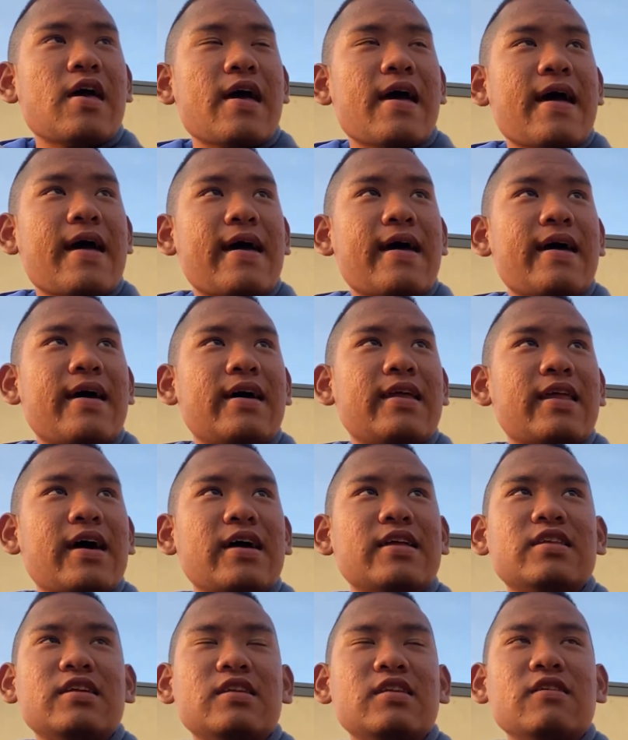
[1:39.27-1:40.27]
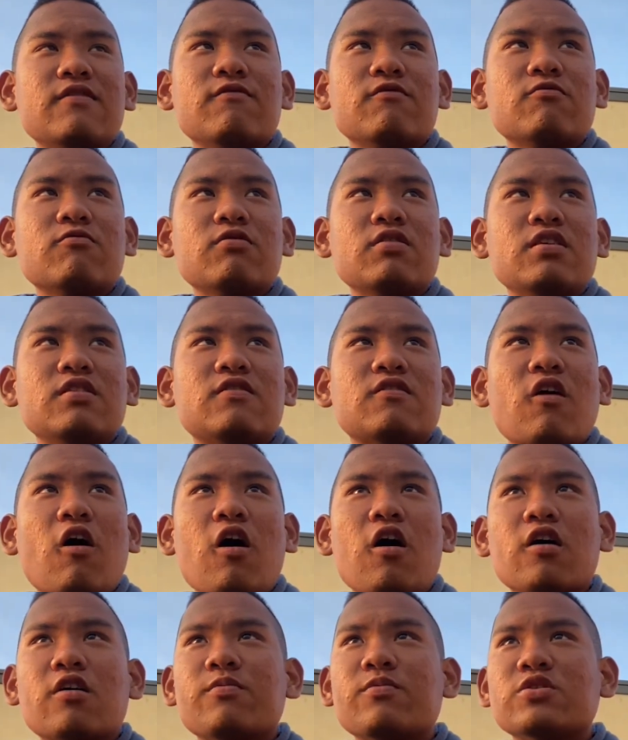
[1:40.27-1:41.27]
And I didn't even really
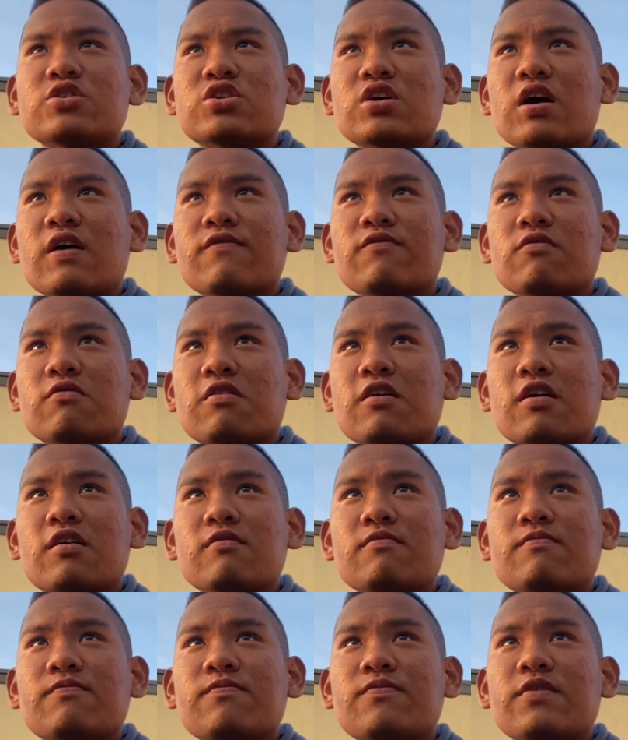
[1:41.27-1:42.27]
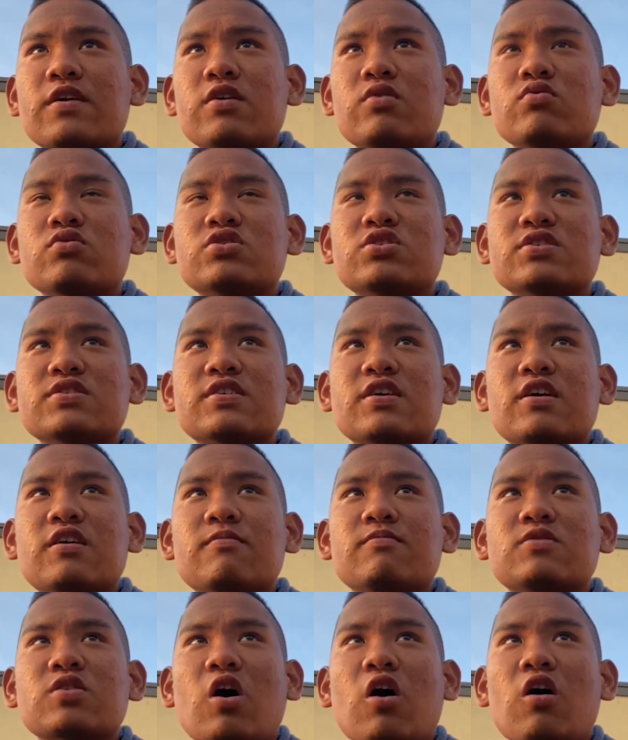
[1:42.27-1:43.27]
talk much after that. It was just
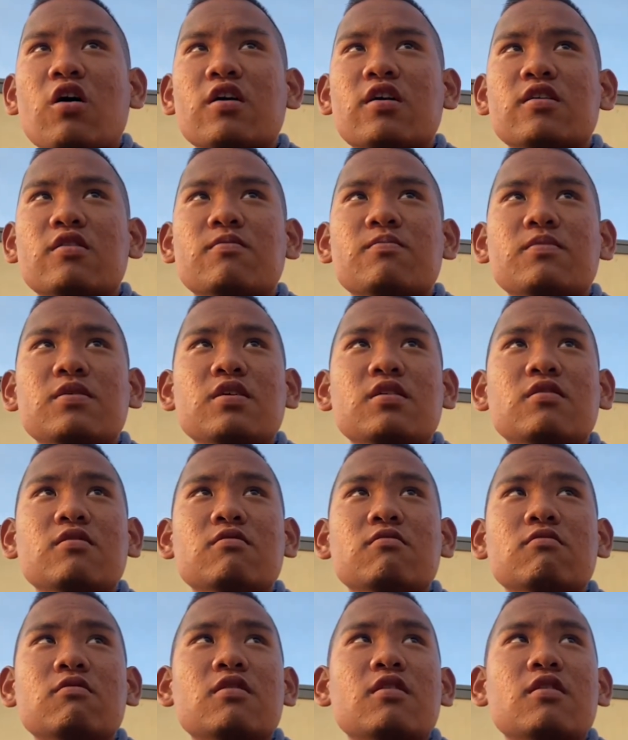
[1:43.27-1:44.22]
him talking to me.